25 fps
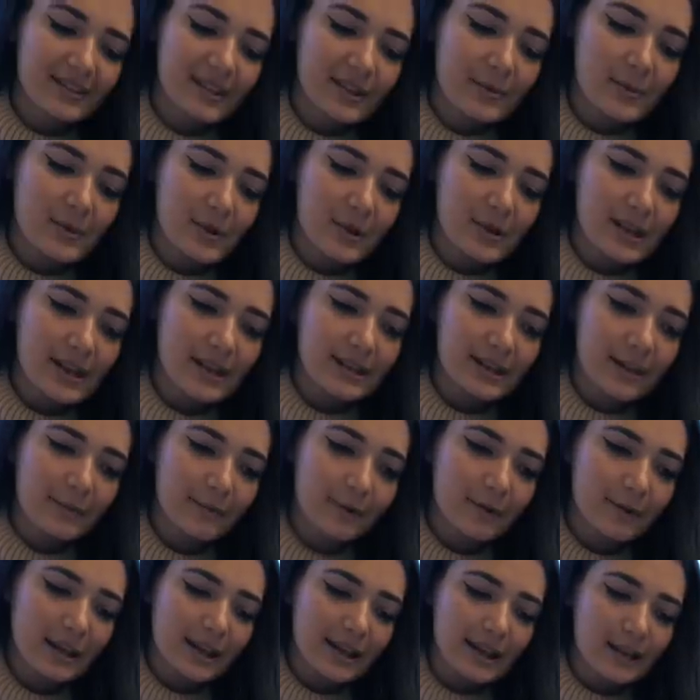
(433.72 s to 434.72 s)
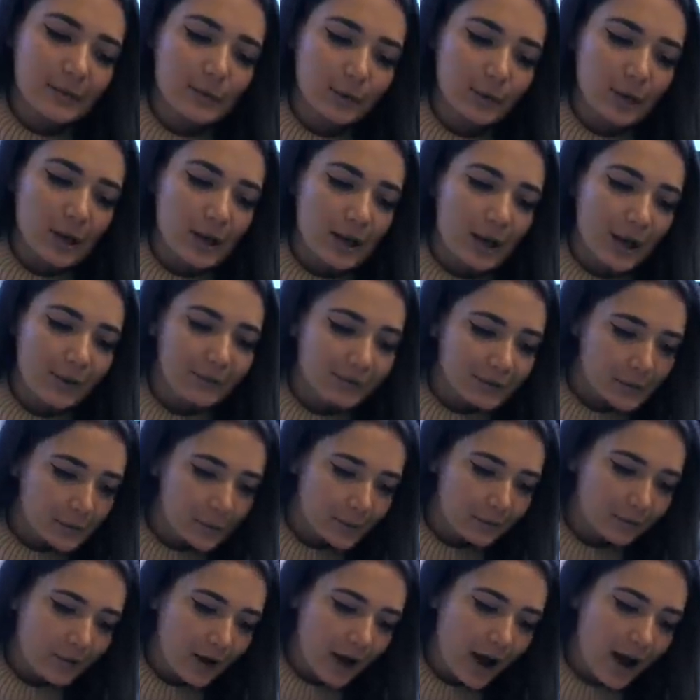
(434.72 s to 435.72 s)
To be honest, I feel like it's pretty comfortable
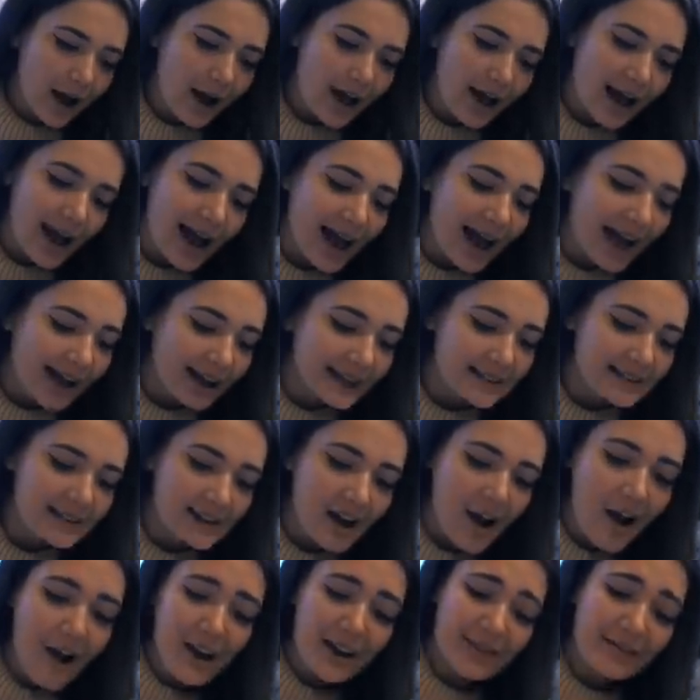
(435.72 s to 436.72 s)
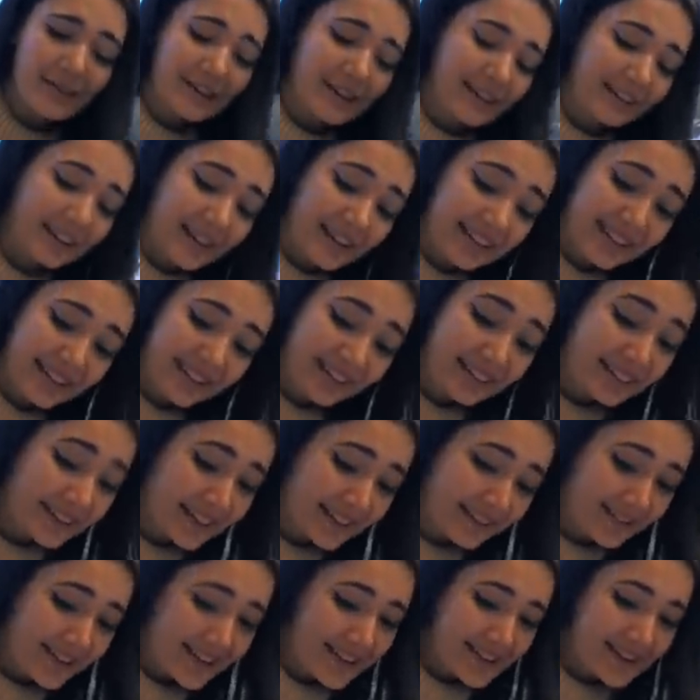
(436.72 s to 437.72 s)
for her, and I really like the look
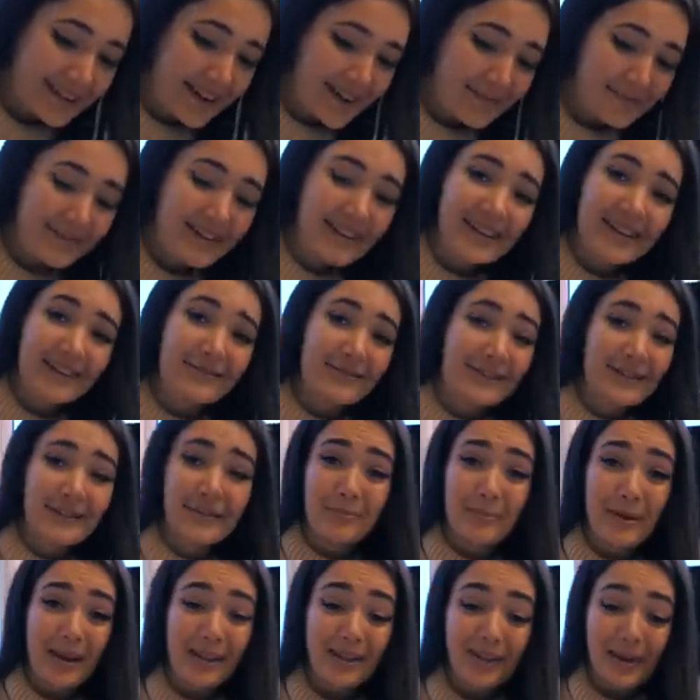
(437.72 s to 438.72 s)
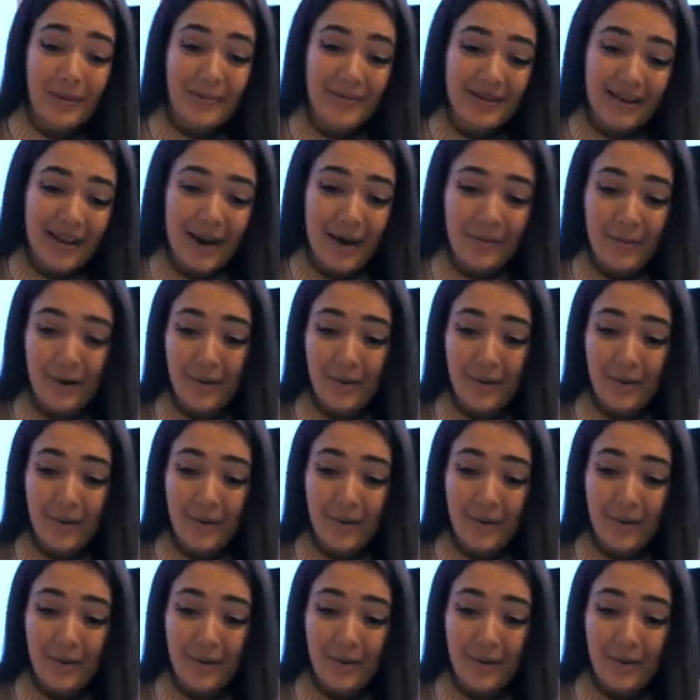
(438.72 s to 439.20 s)
of it, so I'm gonna give this a big thumbs up.